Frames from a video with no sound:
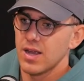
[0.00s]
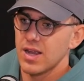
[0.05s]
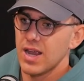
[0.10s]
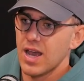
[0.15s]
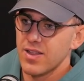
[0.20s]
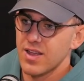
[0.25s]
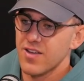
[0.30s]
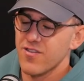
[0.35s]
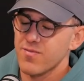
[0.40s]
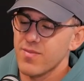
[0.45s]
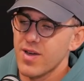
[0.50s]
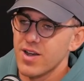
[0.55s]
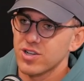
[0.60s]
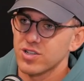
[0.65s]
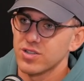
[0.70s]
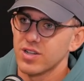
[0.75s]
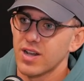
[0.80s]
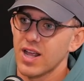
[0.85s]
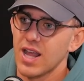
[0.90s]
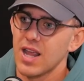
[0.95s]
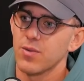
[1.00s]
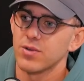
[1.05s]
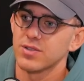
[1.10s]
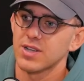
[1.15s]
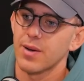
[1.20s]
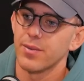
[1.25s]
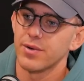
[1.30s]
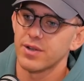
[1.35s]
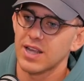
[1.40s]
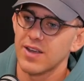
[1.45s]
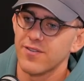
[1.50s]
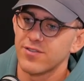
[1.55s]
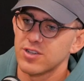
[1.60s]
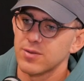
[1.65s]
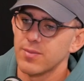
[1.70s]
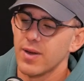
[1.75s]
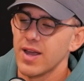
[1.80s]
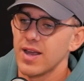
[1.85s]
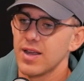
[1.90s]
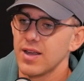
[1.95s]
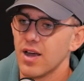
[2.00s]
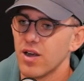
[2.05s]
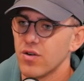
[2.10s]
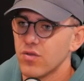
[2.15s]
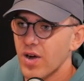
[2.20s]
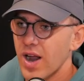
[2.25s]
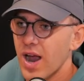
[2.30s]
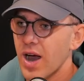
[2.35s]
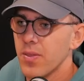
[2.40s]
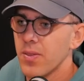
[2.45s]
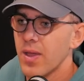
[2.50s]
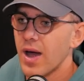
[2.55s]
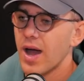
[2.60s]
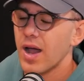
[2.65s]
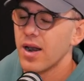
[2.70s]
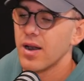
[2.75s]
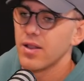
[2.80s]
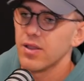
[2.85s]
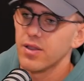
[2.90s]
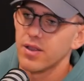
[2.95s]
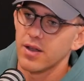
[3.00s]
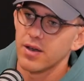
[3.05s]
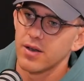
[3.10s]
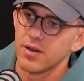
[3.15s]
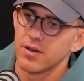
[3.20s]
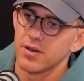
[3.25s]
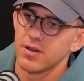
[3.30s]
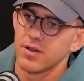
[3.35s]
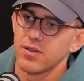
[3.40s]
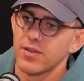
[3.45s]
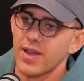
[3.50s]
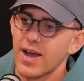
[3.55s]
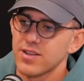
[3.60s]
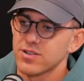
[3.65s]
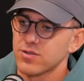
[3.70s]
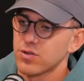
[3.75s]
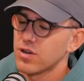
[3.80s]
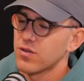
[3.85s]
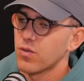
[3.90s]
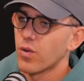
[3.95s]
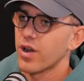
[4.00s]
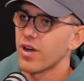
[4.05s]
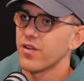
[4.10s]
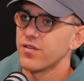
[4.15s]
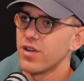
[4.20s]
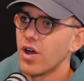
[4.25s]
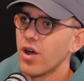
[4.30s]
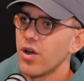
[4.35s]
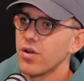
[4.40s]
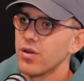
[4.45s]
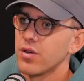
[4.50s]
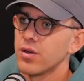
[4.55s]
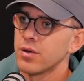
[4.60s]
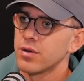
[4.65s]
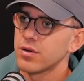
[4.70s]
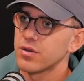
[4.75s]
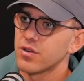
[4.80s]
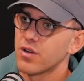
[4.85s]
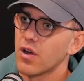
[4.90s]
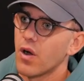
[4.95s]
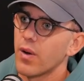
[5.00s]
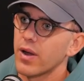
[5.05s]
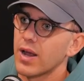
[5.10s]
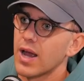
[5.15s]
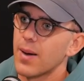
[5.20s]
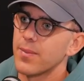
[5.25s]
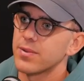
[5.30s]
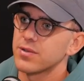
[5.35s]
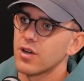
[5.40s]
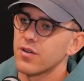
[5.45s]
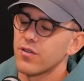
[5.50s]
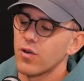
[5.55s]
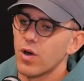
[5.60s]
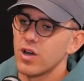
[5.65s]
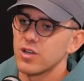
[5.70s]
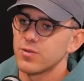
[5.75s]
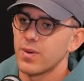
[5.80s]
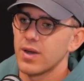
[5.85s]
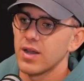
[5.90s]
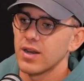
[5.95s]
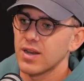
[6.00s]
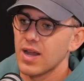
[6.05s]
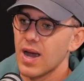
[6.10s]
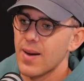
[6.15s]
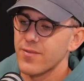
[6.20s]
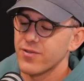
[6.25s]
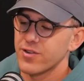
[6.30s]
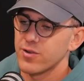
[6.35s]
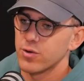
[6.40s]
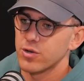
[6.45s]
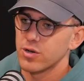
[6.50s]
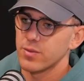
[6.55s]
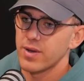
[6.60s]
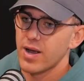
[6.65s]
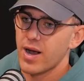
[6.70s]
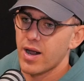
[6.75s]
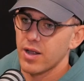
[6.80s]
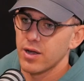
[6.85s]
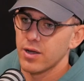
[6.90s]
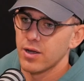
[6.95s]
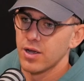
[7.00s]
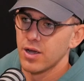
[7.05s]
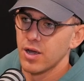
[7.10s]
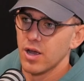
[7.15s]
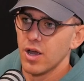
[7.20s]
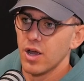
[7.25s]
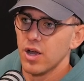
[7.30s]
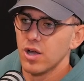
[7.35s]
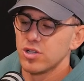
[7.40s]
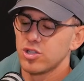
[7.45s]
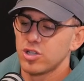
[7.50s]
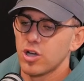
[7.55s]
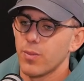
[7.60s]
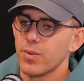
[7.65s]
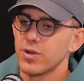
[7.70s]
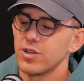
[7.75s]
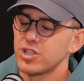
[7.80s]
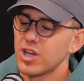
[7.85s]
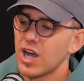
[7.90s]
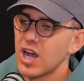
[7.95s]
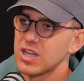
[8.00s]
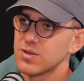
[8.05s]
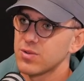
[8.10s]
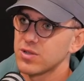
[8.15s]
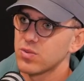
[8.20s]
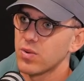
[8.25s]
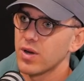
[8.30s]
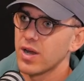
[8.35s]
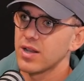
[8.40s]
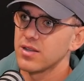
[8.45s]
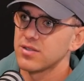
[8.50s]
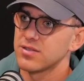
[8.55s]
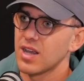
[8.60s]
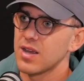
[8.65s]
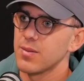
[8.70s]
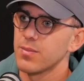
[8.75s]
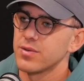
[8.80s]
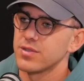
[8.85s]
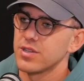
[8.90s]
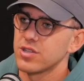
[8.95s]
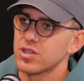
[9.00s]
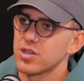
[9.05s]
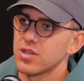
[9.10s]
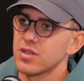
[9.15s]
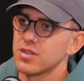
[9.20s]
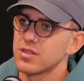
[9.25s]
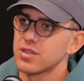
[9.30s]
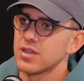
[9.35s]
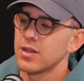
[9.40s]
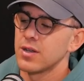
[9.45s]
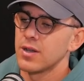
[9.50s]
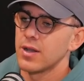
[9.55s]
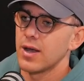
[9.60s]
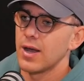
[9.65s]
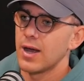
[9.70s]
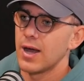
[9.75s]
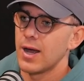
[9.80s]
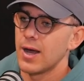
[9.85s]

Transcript: the information that he was able to give to me around that's sort of what I've known growing up. So I've always been comfortable to be able to chop and change between seam positions. And